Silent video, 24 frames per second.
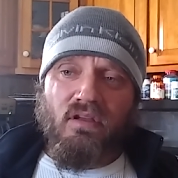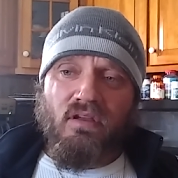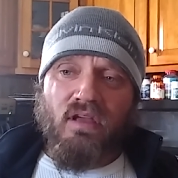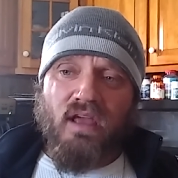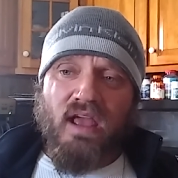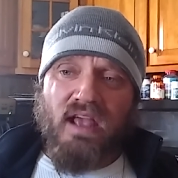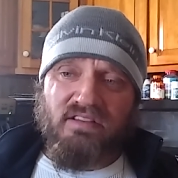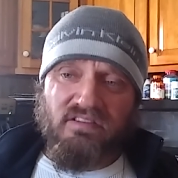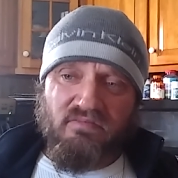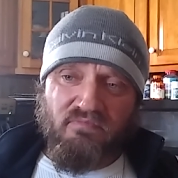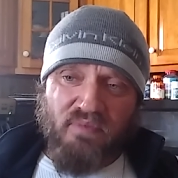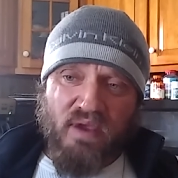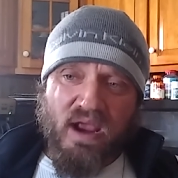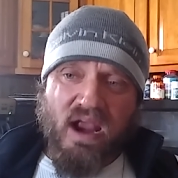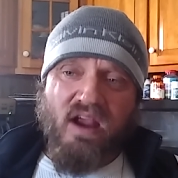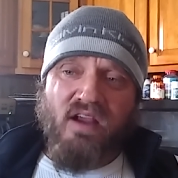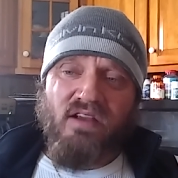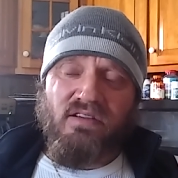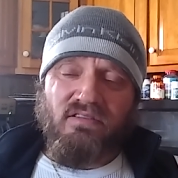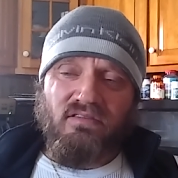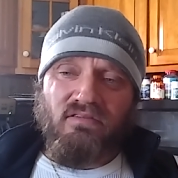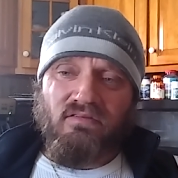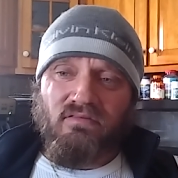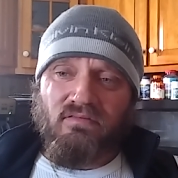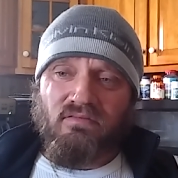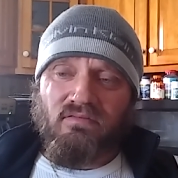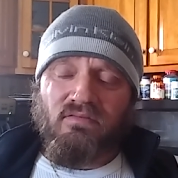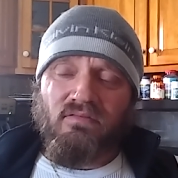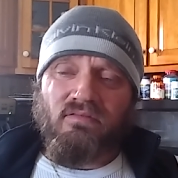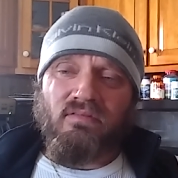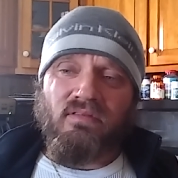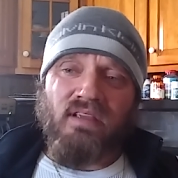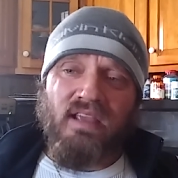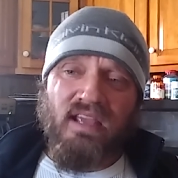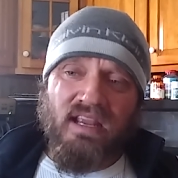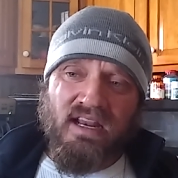As a parent
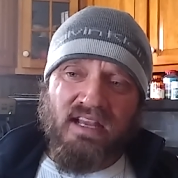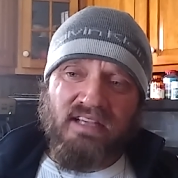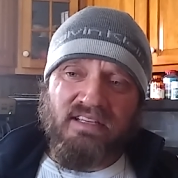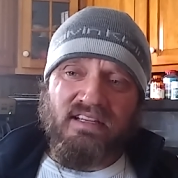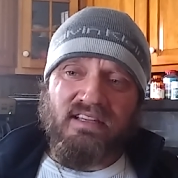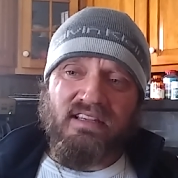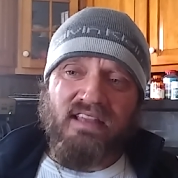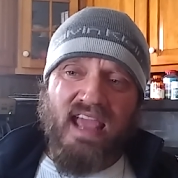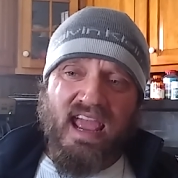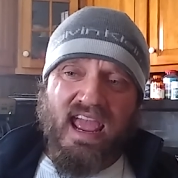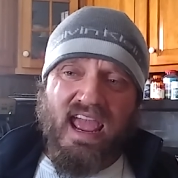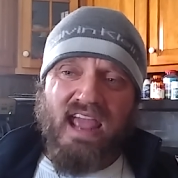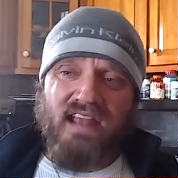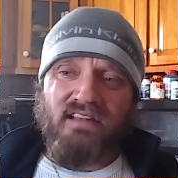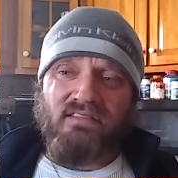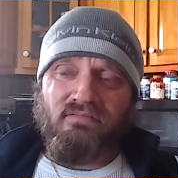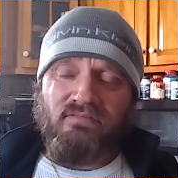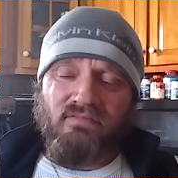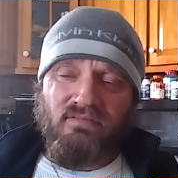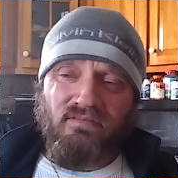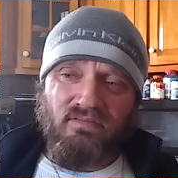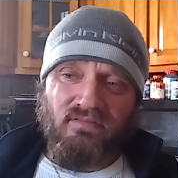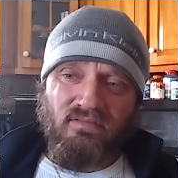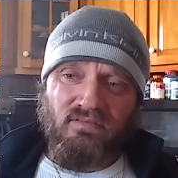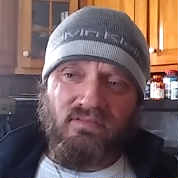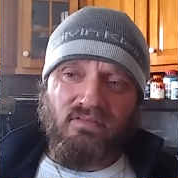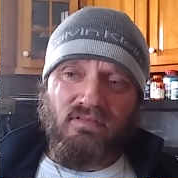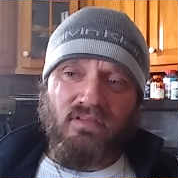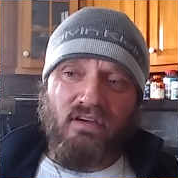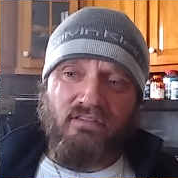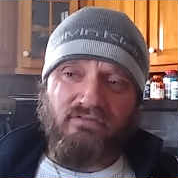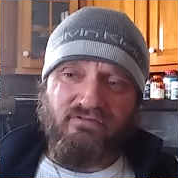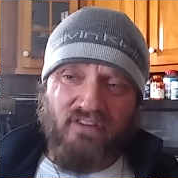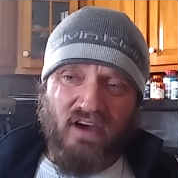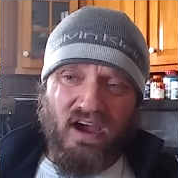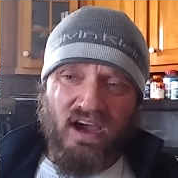and as a dad,
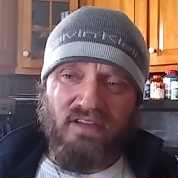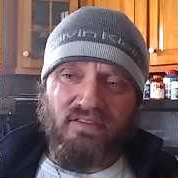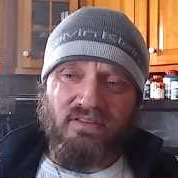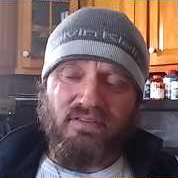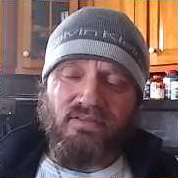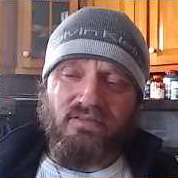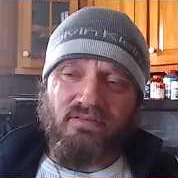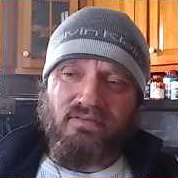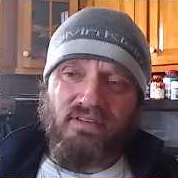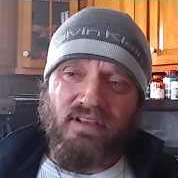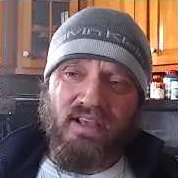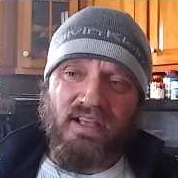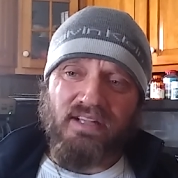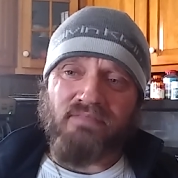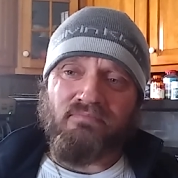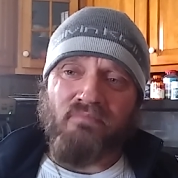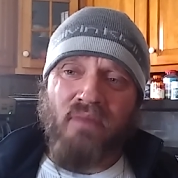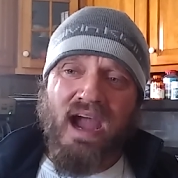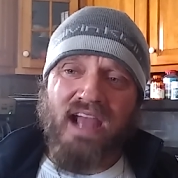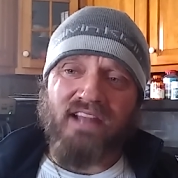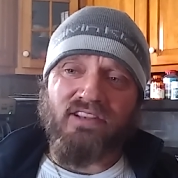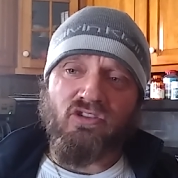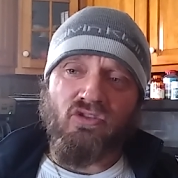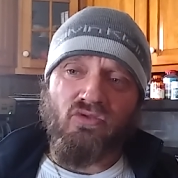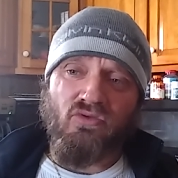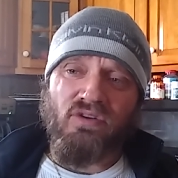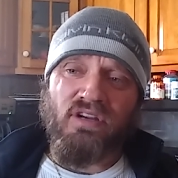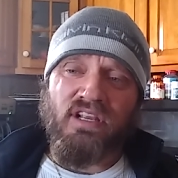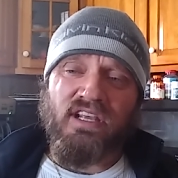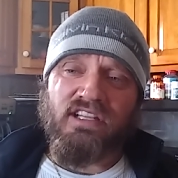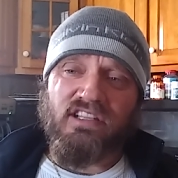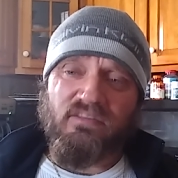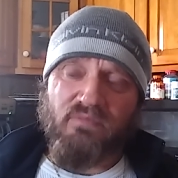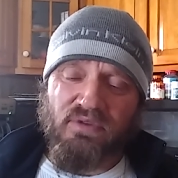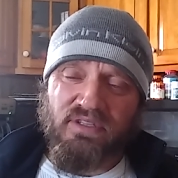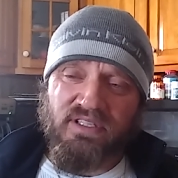a father, it's my
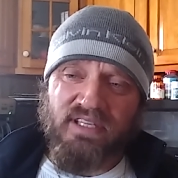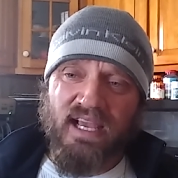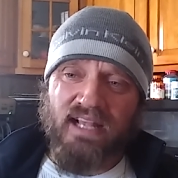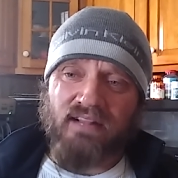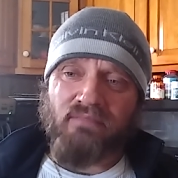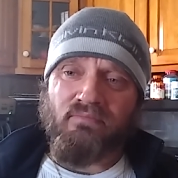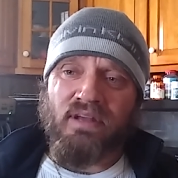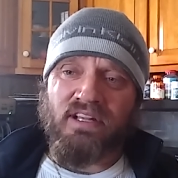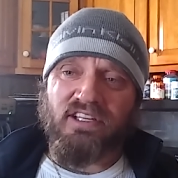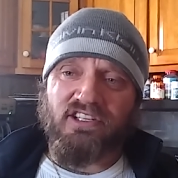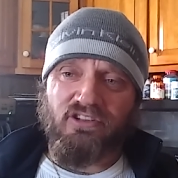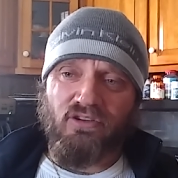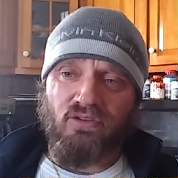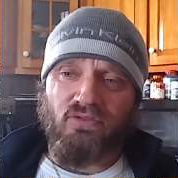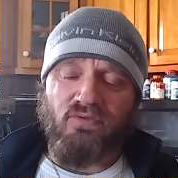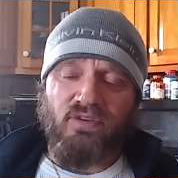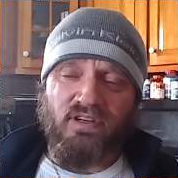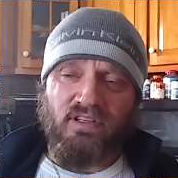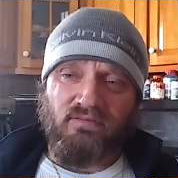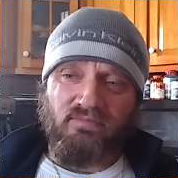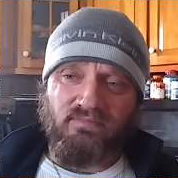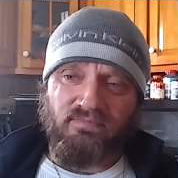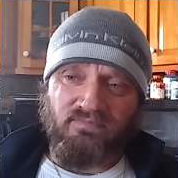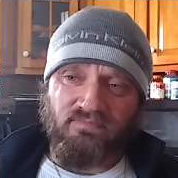duty to protect my children.